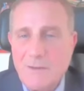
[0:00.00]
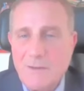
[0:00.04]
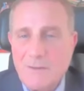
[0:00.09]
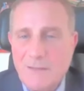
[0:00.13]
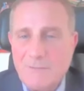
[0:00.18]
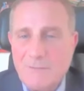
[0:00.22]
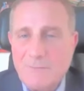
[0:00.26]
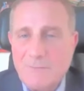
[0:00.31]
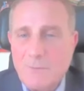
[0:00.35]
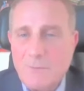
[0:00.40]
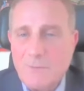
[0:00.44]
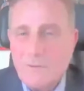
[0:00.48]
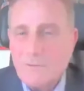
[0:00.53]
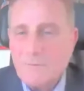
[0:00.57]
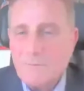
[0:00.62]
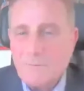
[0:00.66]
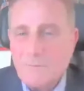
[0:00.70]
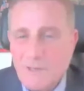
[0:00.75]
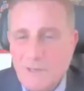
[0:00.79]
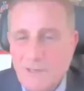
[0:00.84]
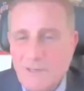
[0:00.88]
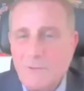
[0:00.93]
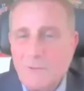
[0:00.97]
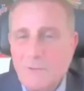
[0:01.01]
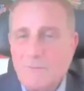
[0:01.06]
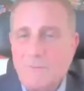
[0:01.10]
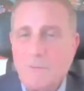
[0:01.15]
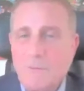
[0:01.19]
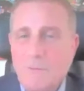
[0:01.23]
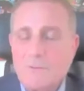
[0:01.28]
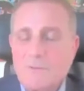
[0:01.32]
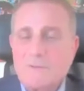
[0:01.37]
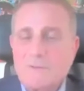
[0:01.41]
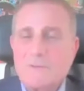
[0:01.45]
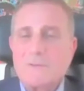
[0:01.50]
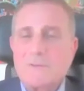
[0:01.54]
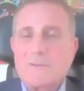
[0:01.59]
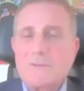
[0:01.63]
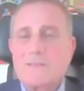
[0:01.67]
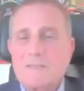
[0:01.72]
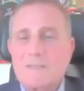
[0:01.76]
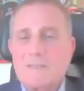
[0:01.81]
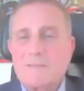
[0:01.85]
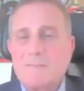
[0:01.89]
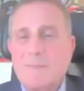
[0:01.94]
therefore really look forward to
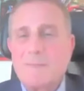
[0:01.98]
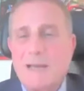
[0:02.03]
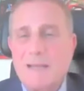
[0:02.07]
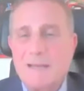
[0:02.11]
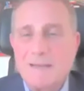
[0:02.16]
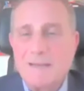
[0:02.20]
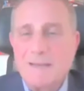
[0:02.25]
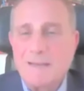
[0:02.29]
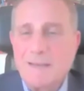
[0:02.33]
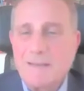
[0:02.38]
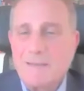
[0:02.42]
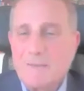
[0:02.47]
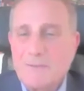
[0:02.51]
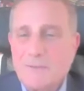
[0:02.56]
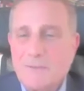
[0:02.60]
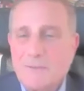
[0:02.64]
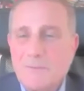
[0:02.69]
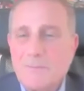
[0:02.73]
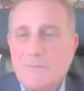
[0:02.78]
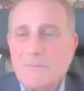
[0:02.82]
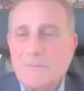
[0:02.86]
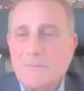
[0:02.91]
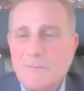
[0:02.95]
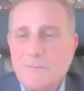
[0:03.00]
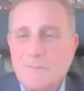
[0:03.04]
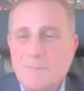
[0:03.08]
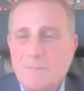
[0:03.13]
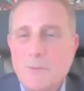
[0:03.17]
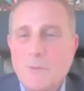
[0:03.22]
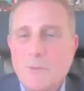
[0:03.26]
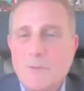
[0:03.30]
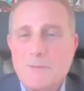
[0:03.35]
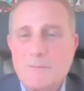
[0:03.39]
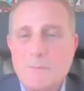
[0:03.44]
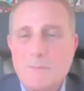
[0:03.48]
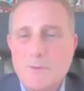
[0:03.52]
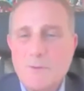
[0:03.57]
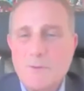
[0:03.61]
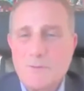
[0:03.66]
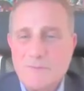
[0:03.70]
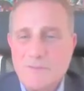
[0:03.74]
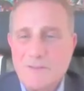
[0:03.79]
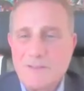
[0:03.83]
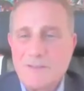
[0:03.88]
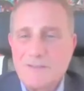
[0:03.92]
this panel and to more and more
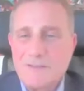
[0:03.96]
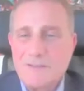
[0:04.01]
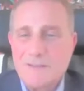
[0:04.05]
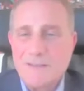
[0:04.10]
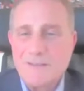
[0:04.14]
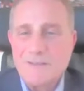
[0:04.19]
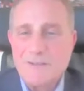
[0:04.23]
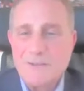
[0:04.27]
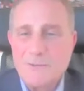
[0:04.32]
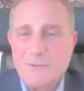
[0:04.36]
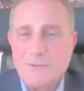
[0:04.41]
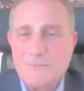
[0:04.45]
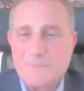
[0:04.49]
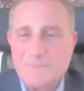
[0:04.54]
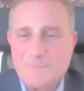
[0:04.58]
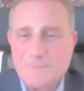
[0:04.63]
of these. Thank you.